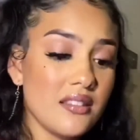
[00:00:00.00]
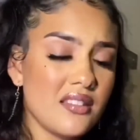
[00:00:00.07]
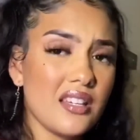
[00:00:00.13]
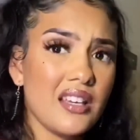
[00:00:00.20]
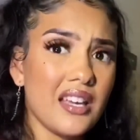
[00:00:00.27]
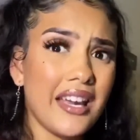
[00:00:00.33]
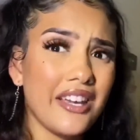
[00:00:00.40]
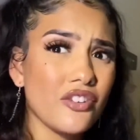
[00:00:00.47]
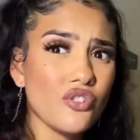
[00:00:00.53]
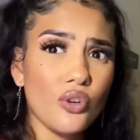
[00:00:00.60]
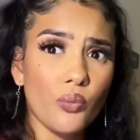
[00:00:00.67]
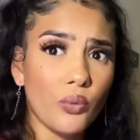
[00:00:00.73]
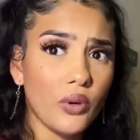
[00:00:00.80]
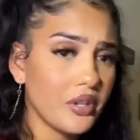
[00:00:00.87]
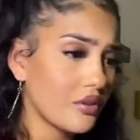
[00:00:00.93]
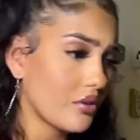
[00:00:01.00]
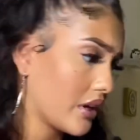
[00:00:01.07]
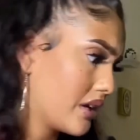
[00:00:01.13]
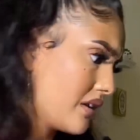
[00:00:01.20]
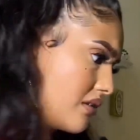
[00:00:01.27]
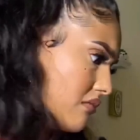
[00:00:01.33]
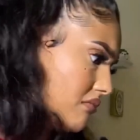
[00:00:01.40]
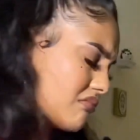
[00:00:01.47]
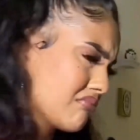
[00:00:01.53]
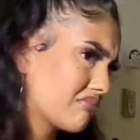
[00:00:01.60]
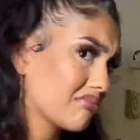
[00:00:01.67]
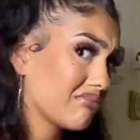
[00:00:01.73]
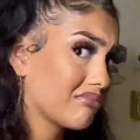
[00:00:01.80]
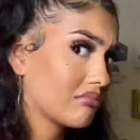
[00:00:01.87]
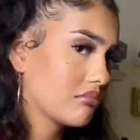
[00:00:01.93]
in case you're wondering.
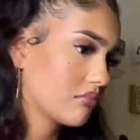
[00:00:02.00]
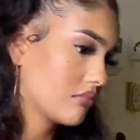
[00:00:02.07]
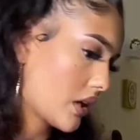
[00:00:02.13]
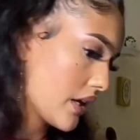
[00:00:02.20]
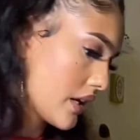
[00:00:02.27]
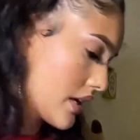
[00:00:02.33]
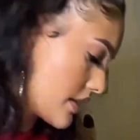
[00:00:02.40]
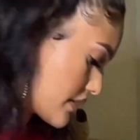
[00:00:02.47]
I guess.